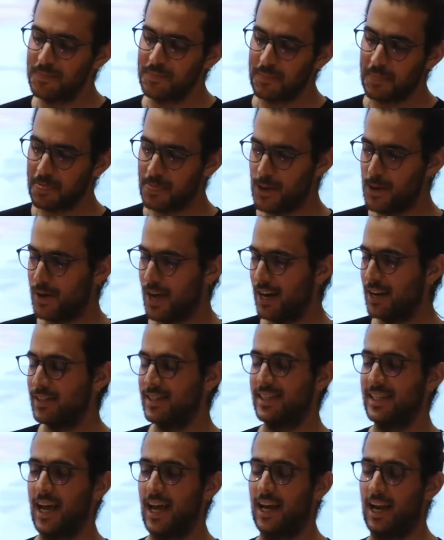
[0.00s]
you gotta
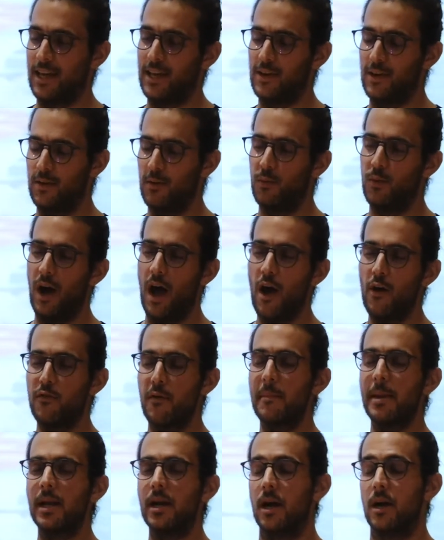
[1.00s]
decide how
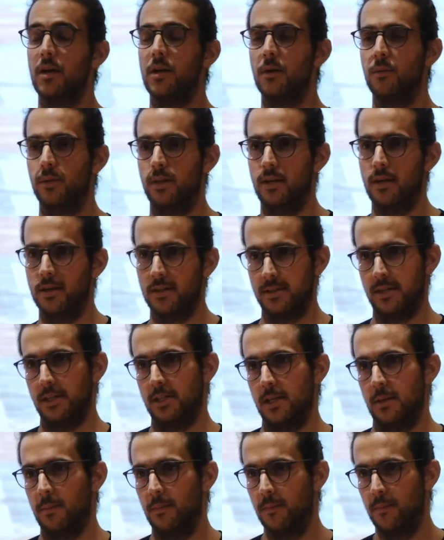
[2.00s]
familiar are you with the
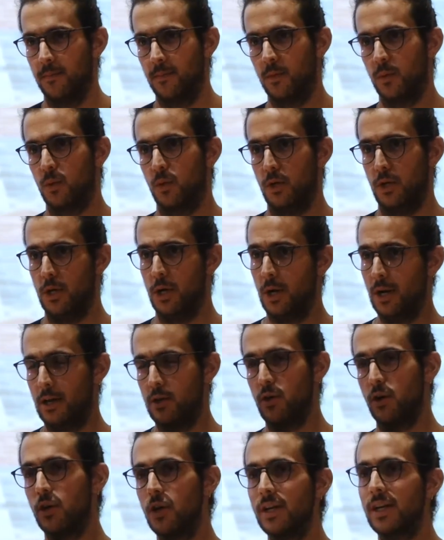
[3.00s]
ecosystem?
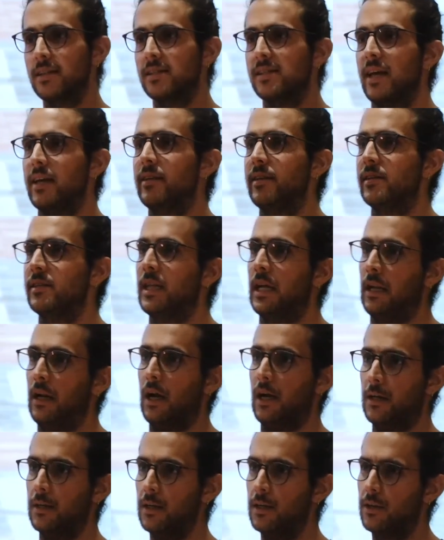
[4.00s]
You're gonna take this thing
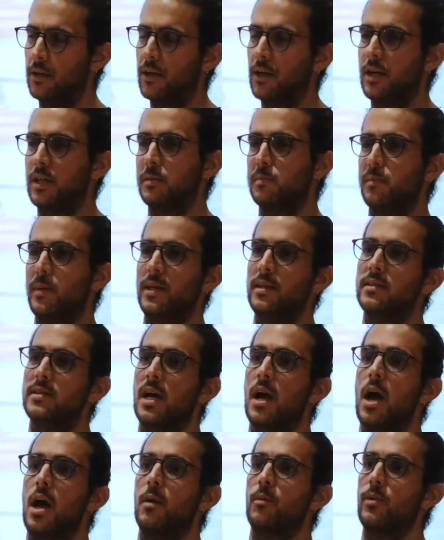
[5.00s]
on. You're gonna spend
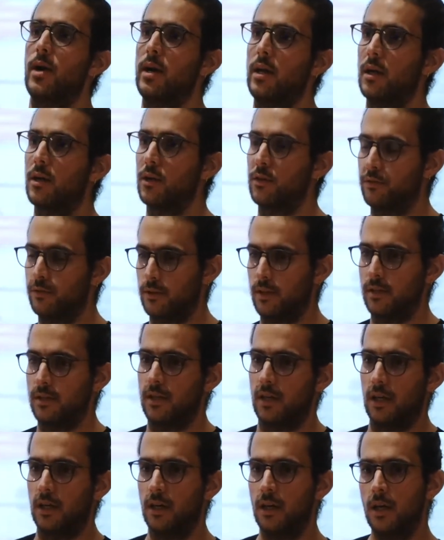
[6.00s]
time writing code for this
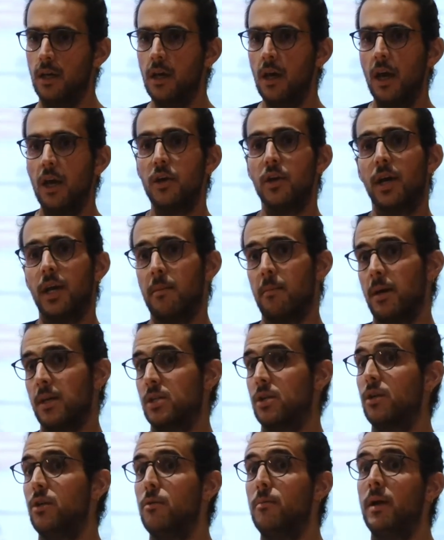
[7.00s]
thing. And you gotta make
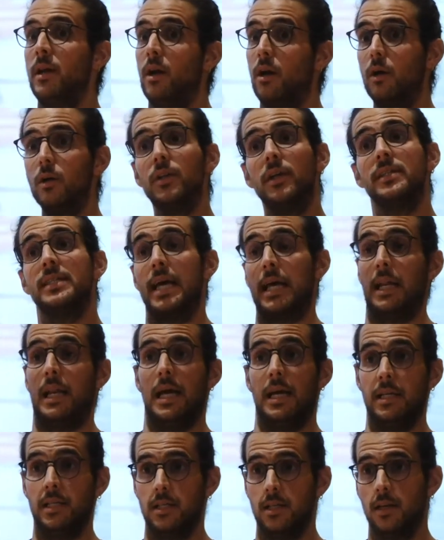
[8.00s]
sure you meet all the
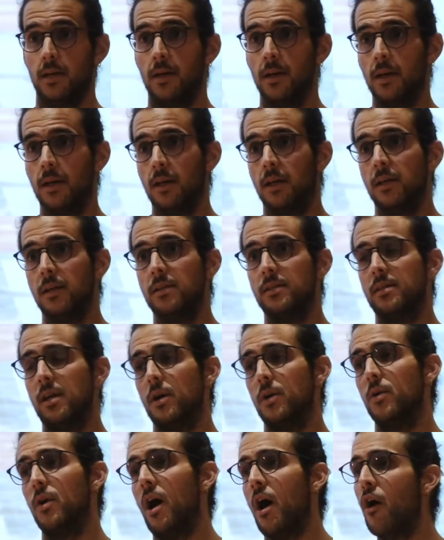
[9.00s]
deadlines.
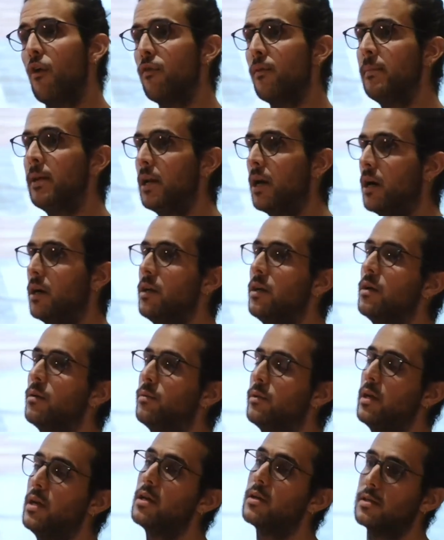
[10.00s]
So how familiar are you with
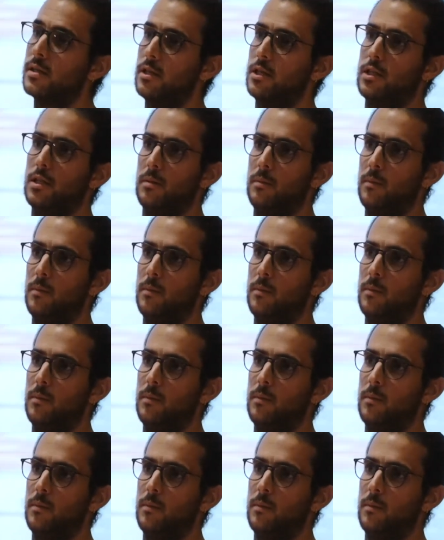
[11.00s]
the ecosystem?